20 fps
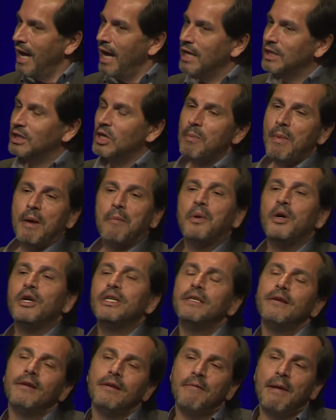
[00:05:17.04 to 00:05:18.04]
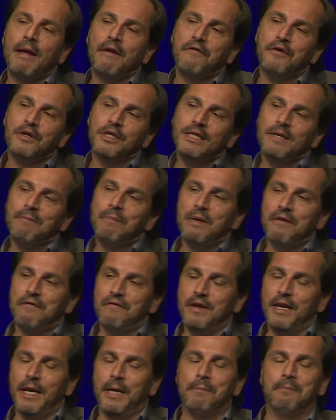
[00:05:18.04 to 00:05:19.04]
So my first
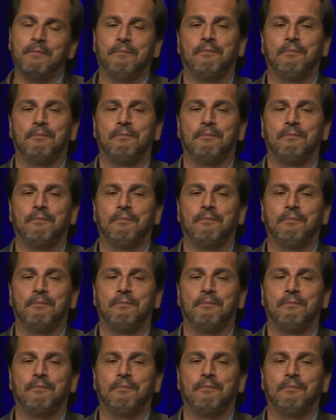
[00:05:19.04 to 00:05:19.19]
epiphany,